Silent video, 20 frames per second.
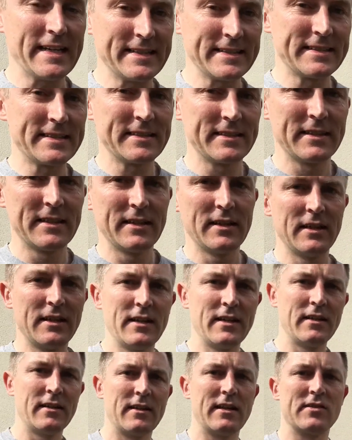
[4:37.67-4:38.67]
and
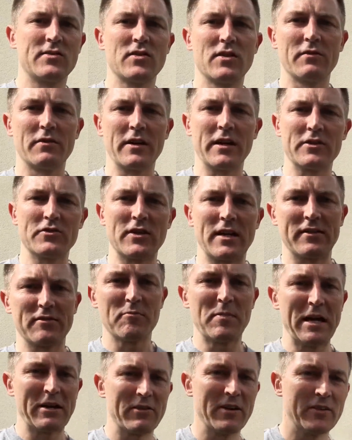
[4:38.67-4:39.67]
that's not a very
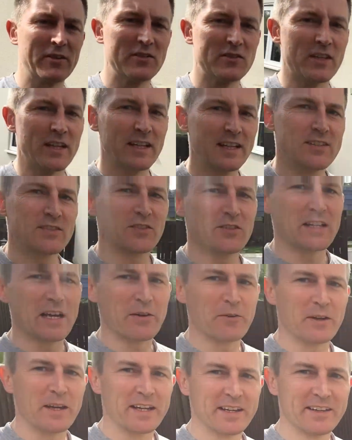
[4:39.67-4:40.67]
attractive background, is it? Let's do
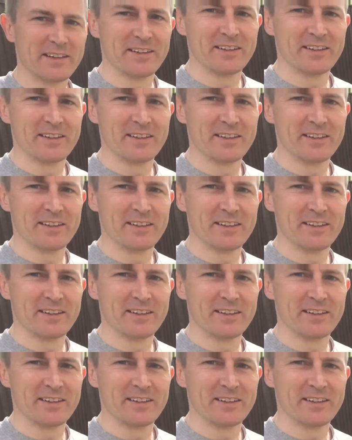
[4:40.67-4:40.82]
that way.